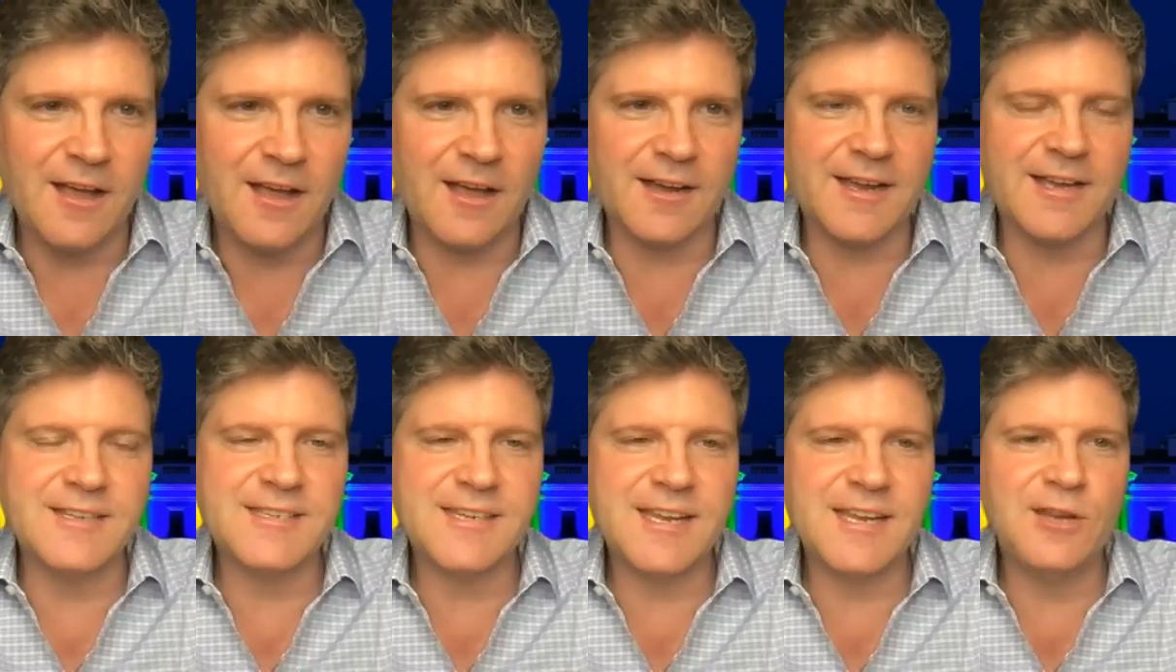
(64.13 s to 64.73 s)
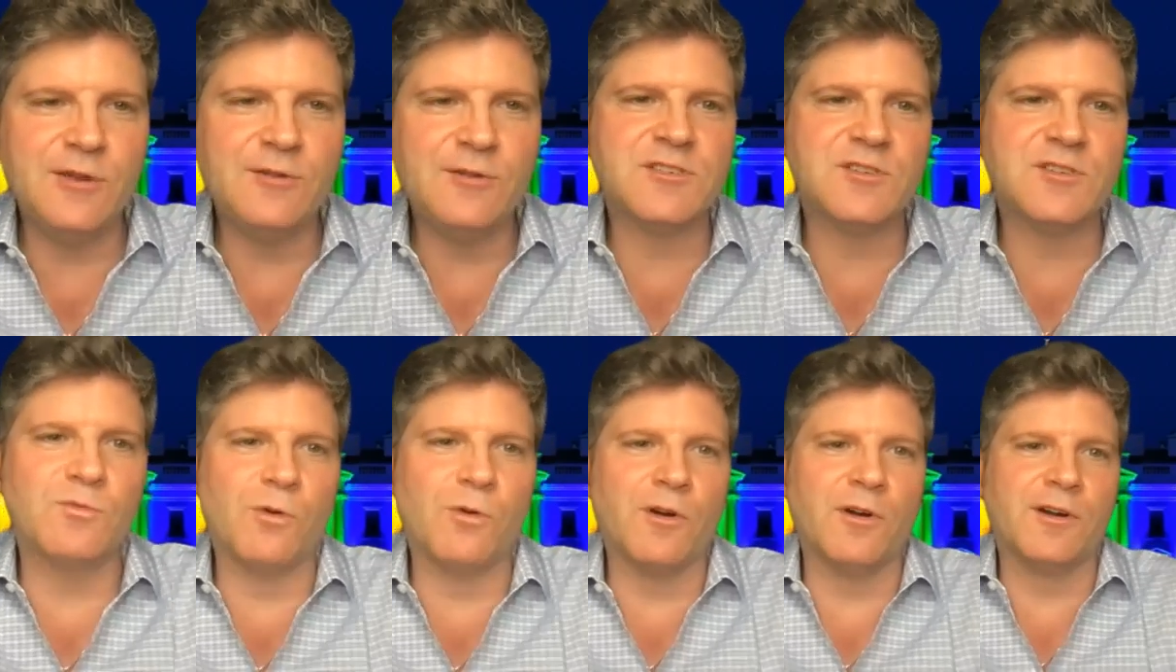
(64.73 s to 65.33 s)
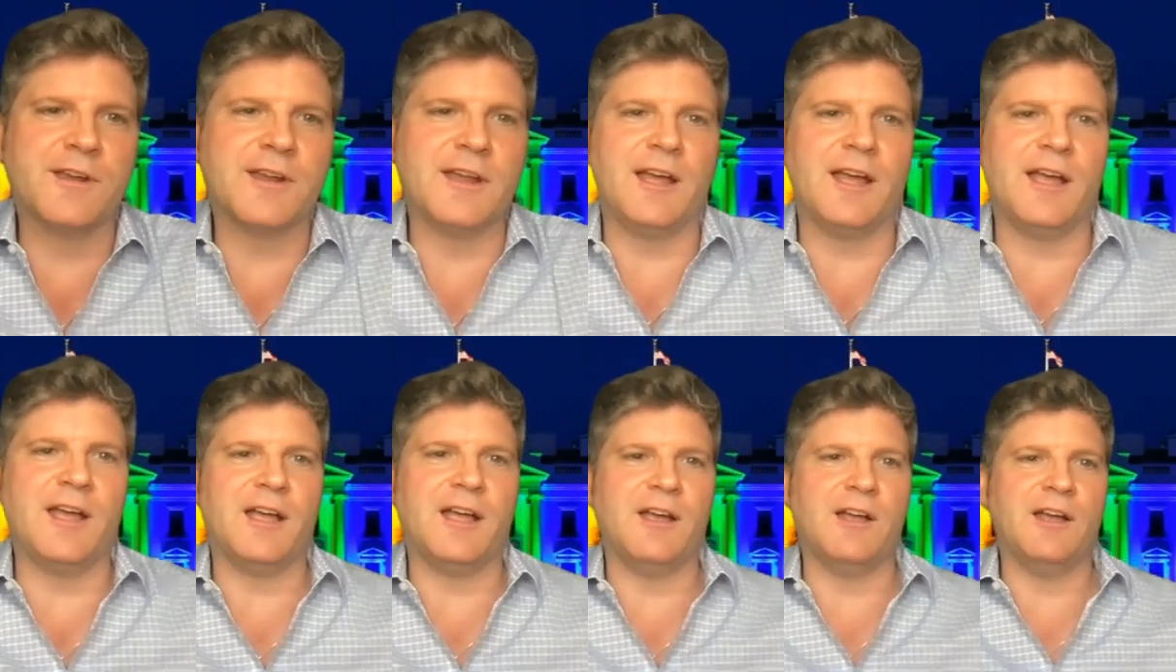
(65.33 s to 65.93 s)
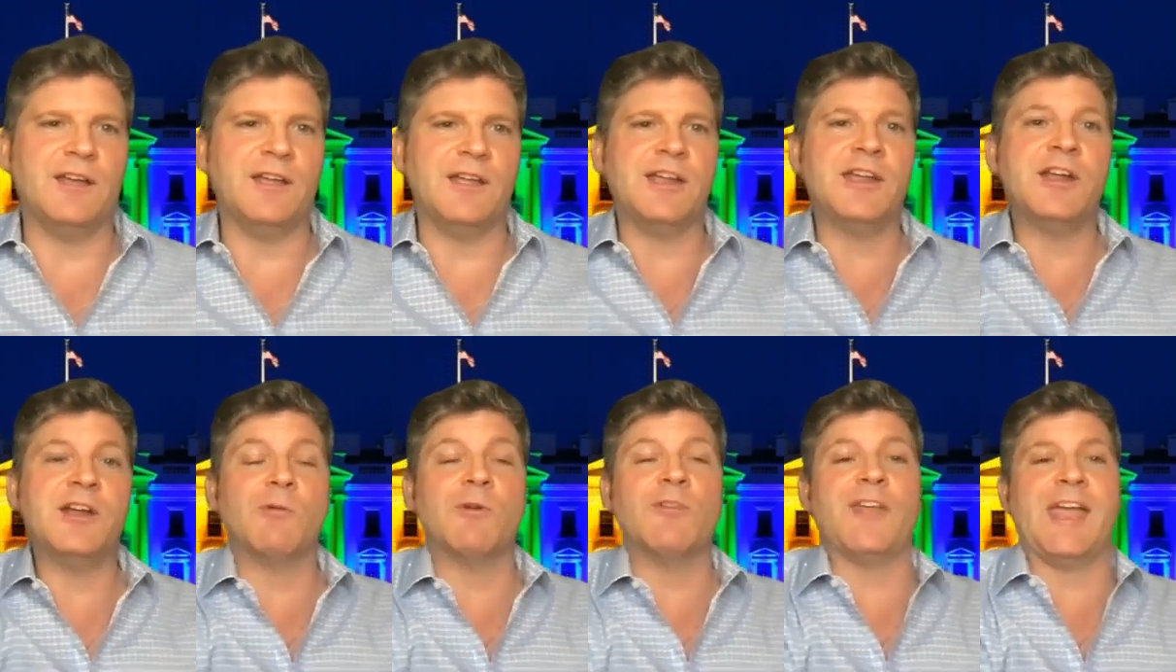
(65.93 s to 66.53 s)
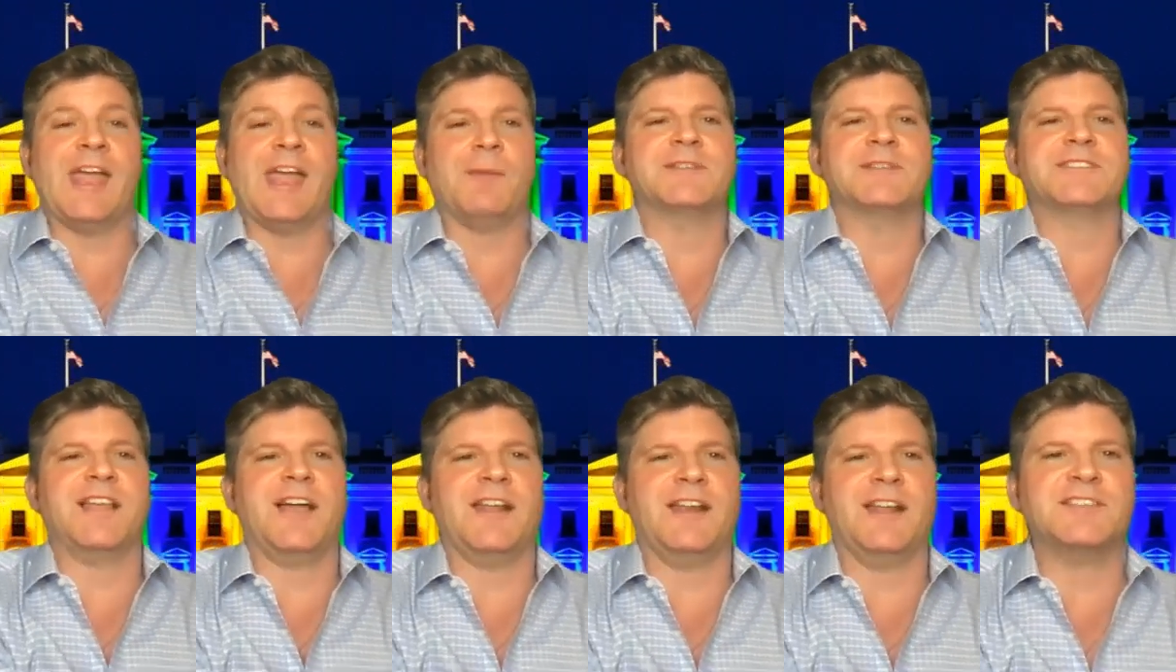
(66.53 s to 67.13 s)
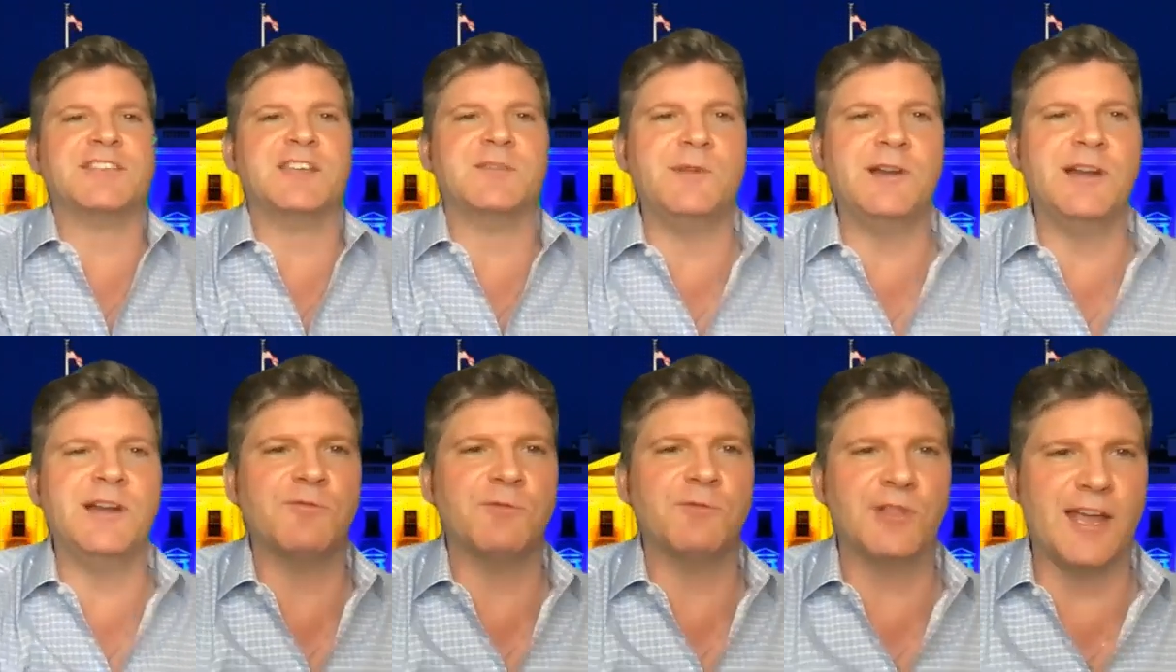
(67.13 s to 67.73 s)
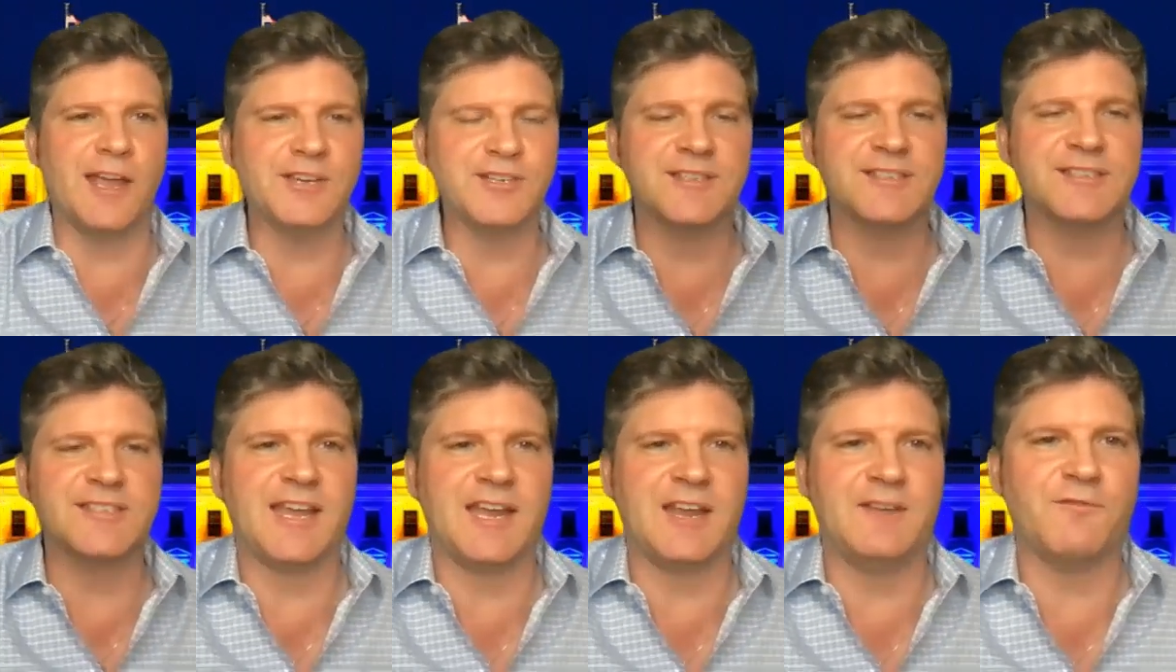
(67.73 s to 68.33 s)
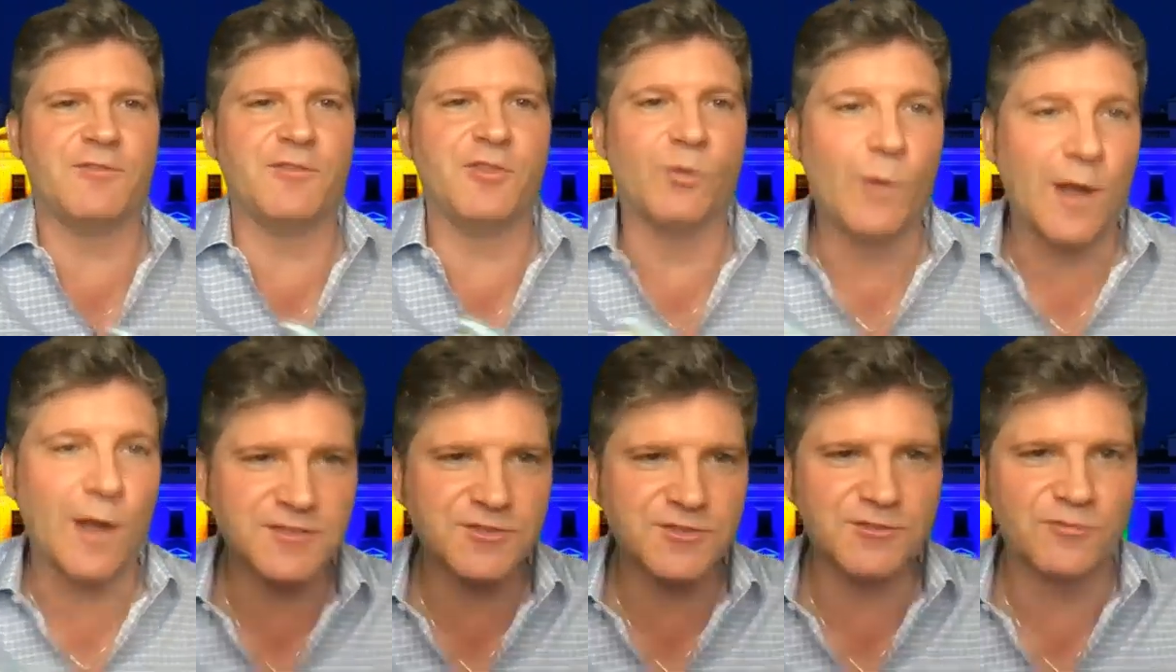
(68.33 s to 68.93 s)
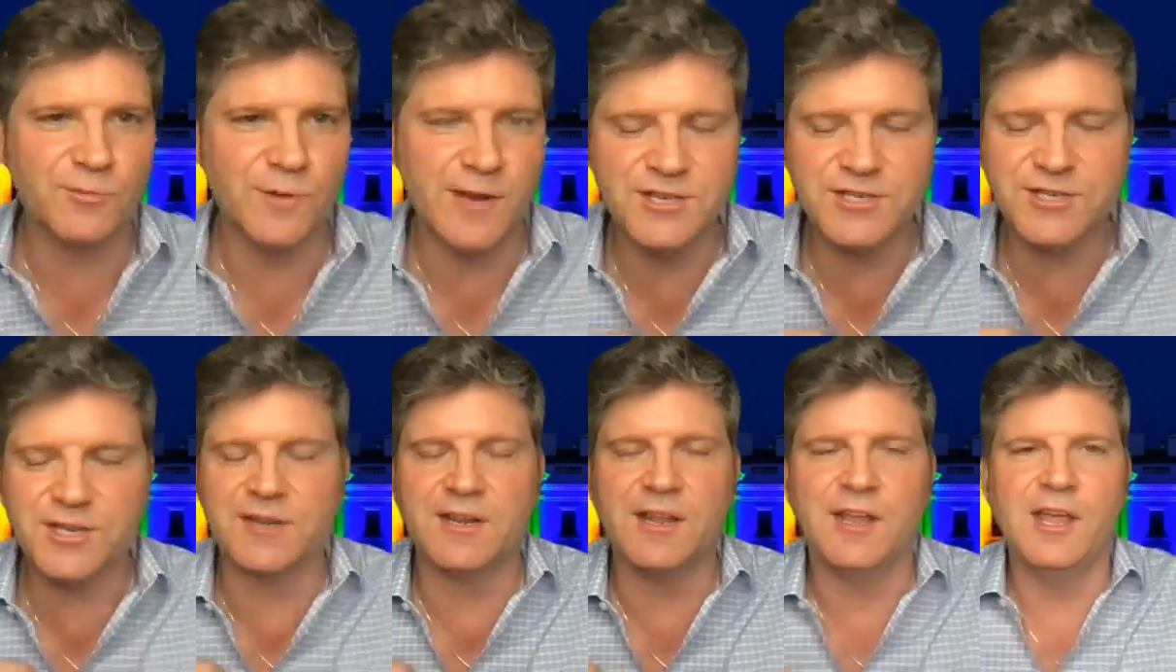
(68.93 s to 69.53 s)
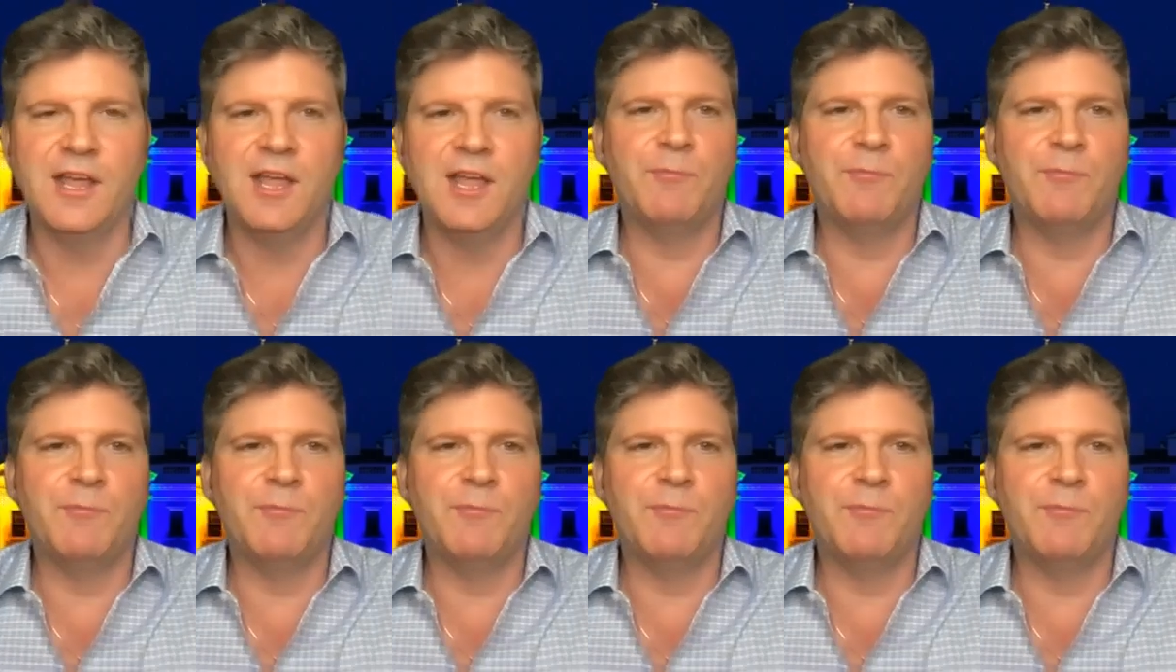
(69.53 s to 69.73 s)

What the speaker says: continues to work here with Amazon as community relations head for the Western region,